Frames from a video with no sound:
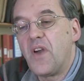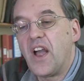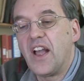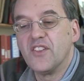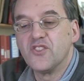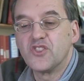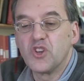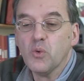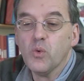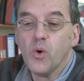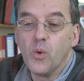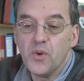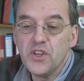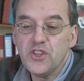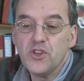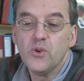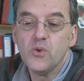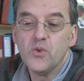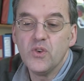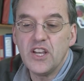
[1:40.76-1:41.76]
And so what
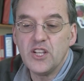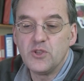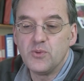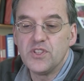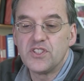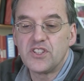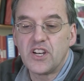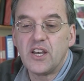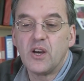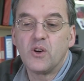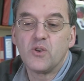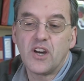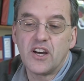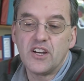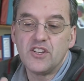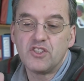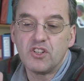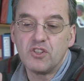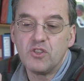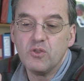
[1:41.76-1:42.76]
we do is we say,
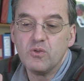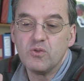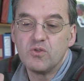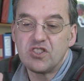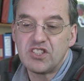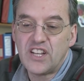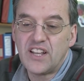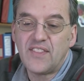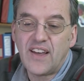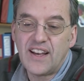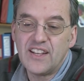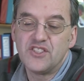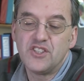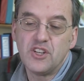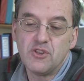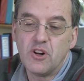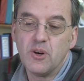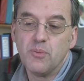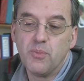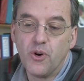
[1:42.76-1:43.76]
okay, so you set that
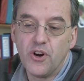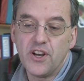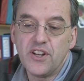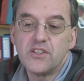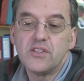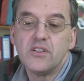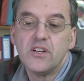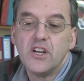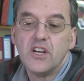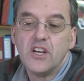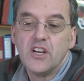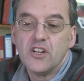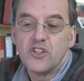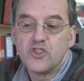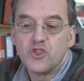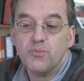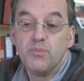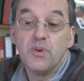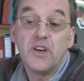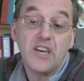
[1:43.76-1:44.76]
zero point
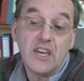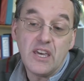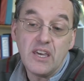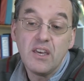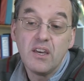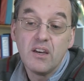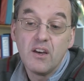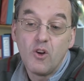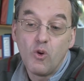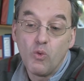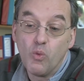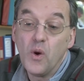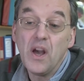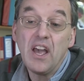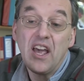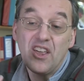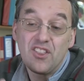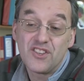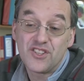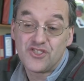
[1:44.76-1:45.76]
to be
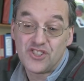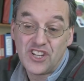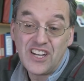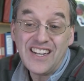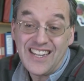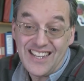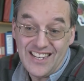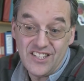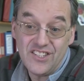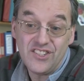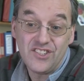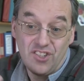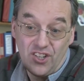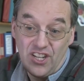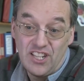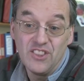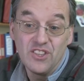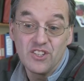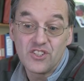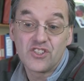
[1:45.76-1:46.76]
where the sun is
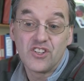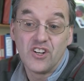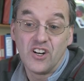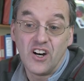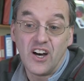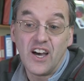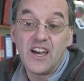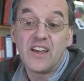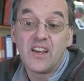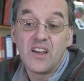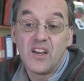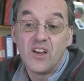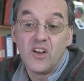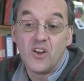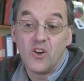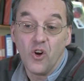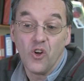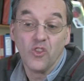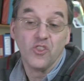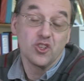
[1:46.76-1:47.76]
in the sky
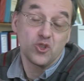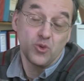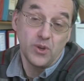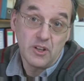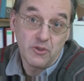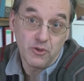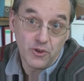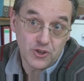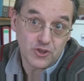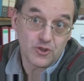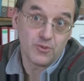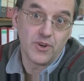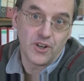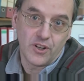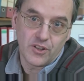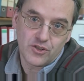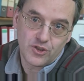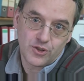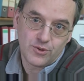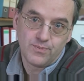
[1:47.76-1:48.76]
on the 21st of
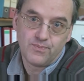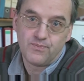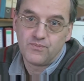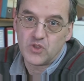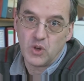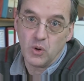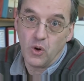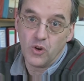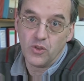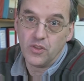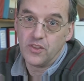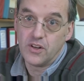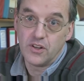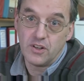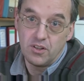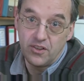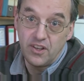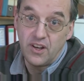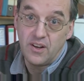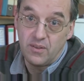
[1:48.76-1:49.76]
March, so on
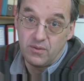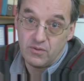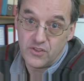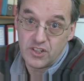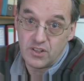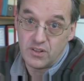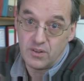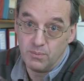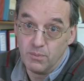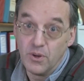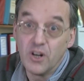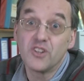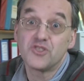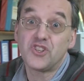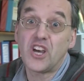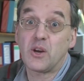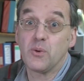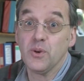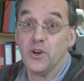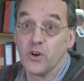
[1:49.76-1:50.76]
the
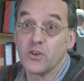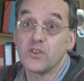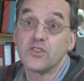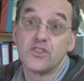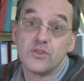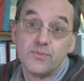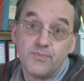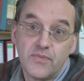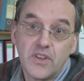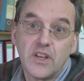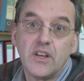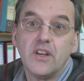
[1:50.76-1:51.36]
March equinox.